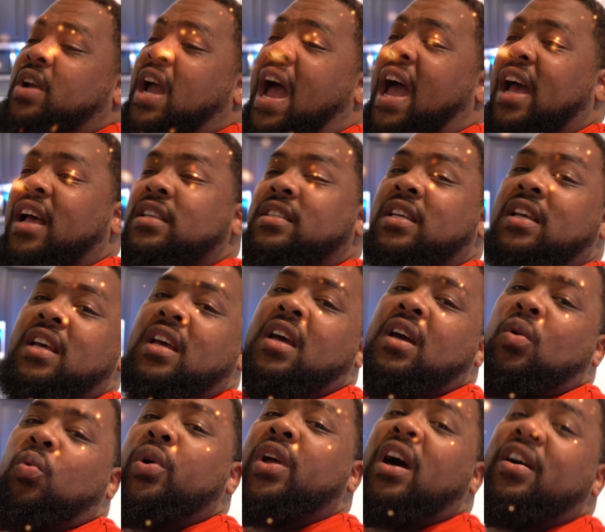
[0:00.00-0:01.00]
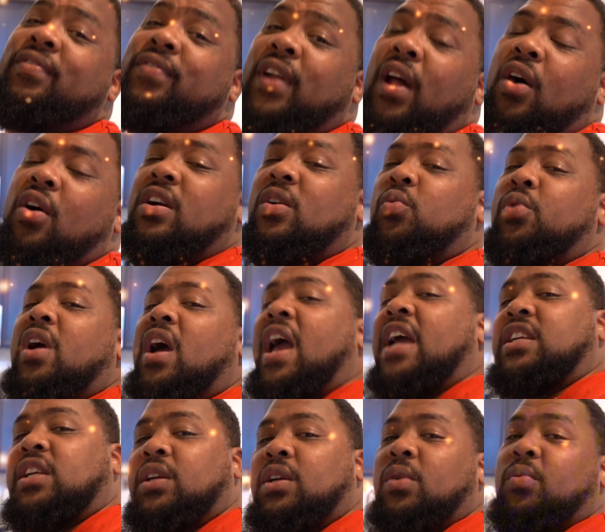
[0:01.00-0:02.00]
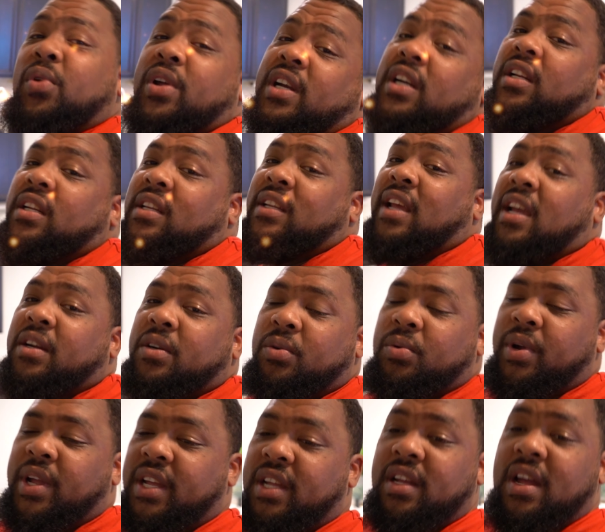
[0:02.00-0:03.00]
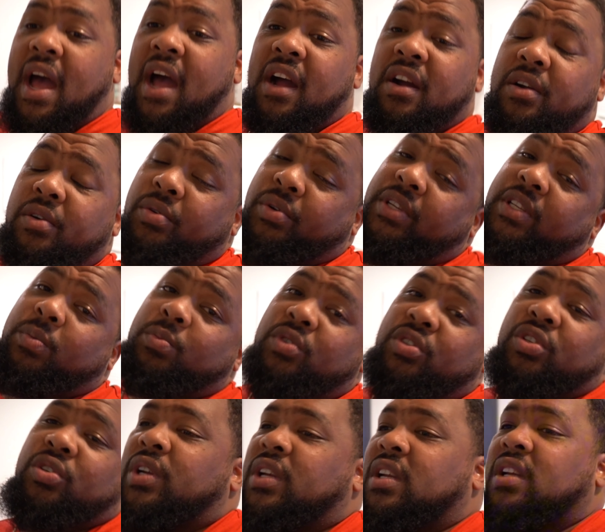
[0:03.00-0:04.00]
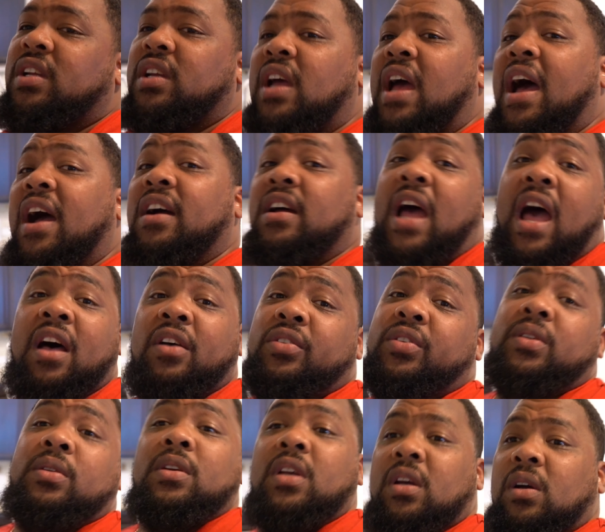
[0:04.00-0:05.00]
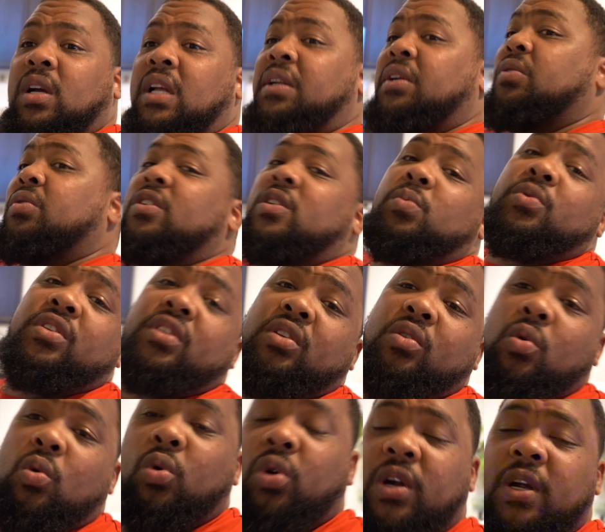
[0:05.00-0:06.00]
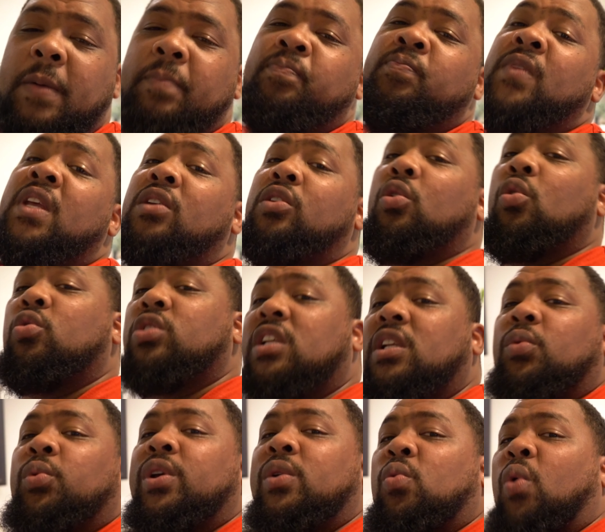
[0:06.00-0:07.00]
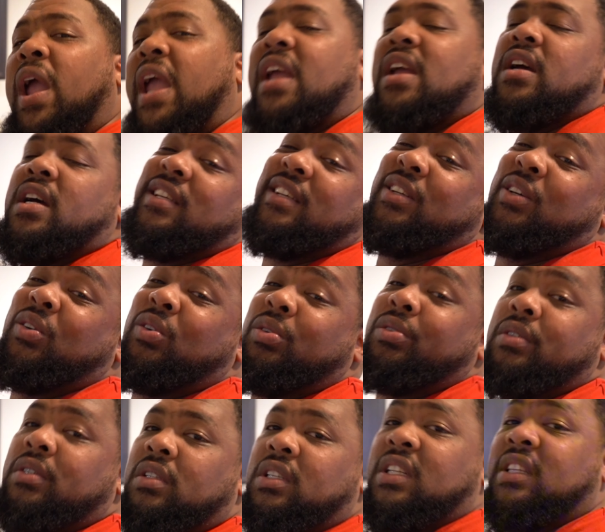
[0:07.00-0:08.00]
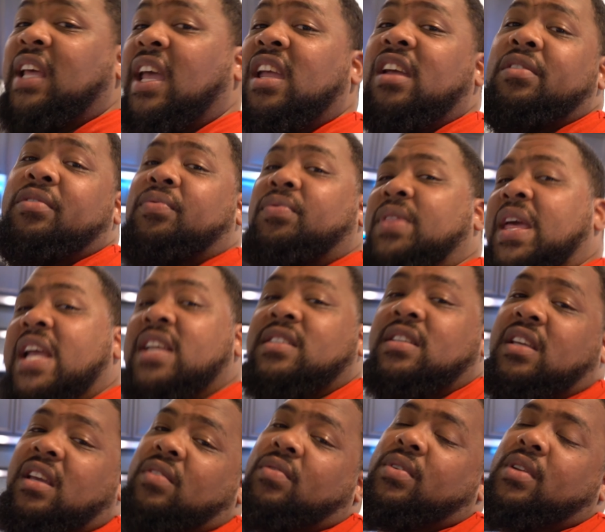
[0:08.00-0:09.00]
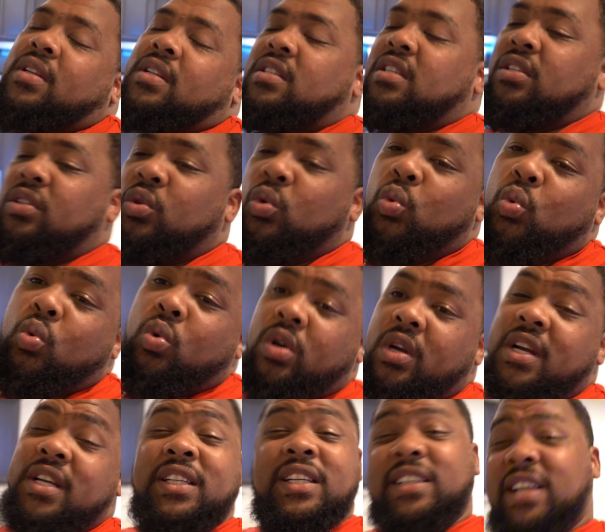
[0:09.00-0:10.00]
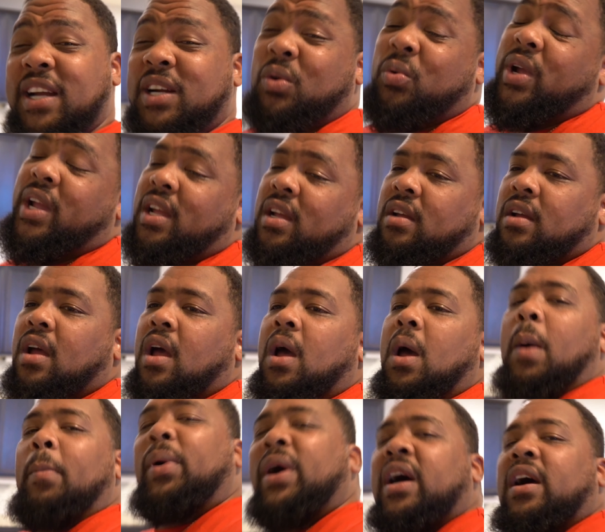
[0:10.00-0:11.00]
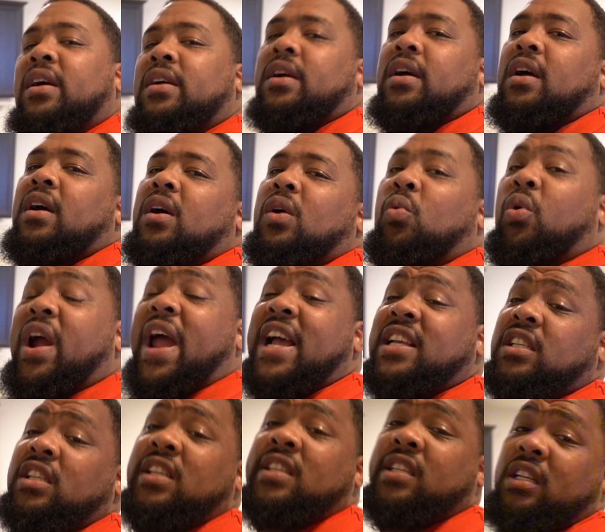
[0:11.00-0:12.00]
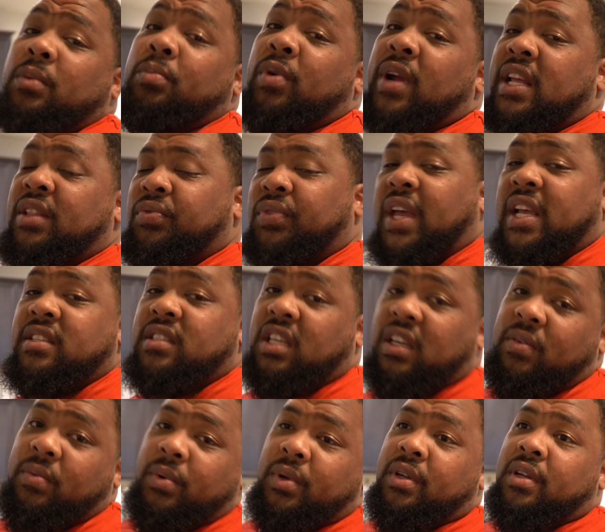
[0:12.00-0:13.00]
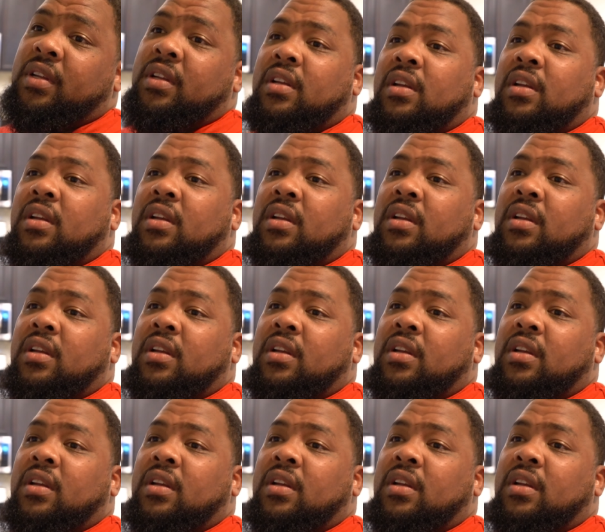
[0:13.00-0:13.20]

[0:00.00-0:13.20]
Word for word: guys. We are vlogging. We are actually getting ready to decorate our Christmas tree, our house, and the Christmas decor. Usually, we wait until the day of Thanksgiving to do the decorating, but we're actually celebrating Thanksgiving